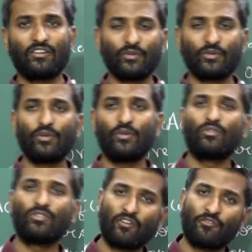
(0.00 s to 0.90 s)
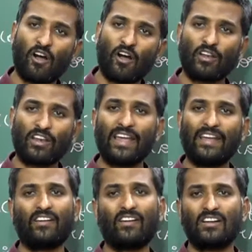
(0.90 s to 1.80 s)
due to use of
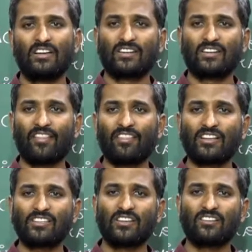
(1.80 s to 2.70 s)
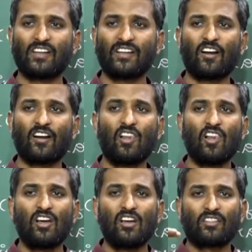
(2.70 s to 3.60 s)
online transactions and
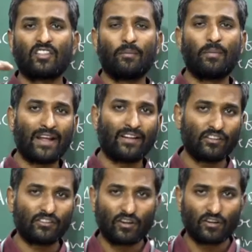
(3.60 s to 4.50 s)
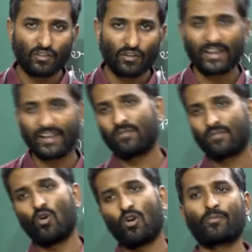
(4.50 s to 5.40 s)
all, the bankers also get
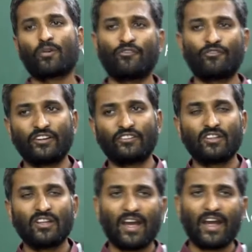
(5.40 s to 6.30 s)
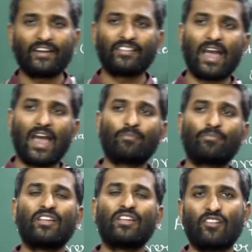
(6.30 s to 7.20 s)
more profits, and the
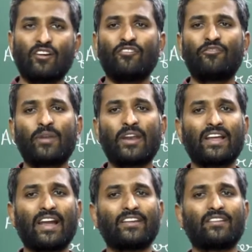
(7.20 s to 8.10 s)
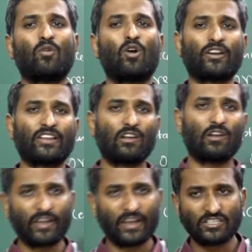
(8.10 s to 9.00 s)
absence of brick and mortar
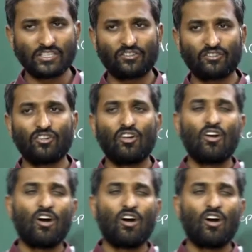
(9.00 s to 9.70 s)
locations